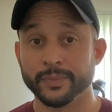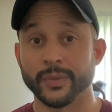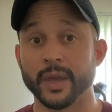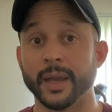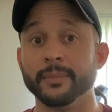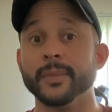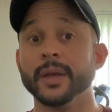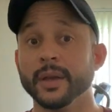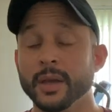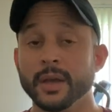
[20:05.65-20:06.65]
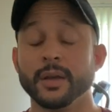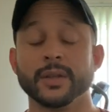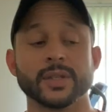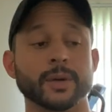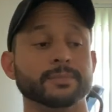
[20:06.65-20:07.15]
Okay,
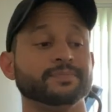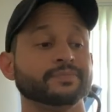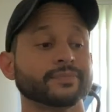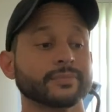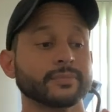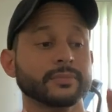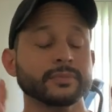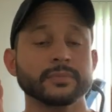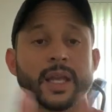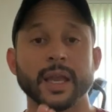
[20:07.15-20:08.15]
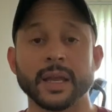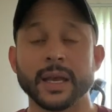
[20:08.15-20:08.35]
so again,